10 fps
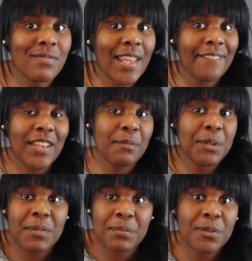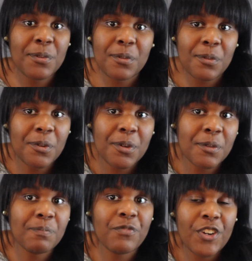that family member
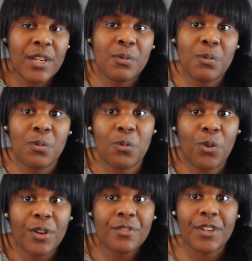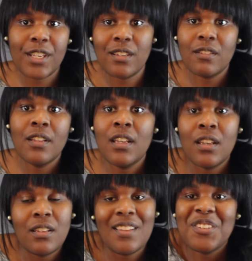or friend want for you?
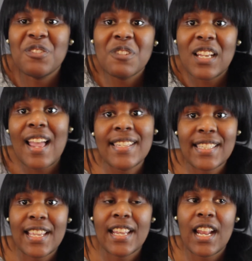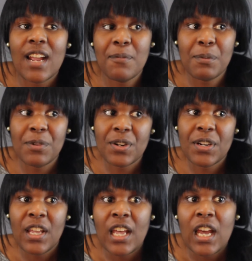You have to realize that. I
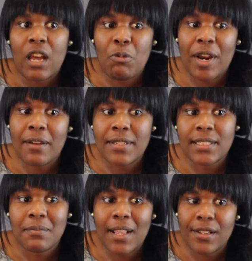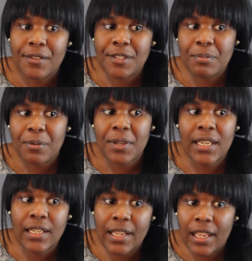remember when I was at my lowest
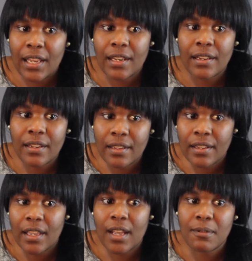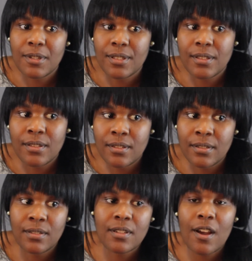point and I was
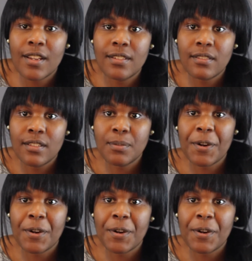talking to this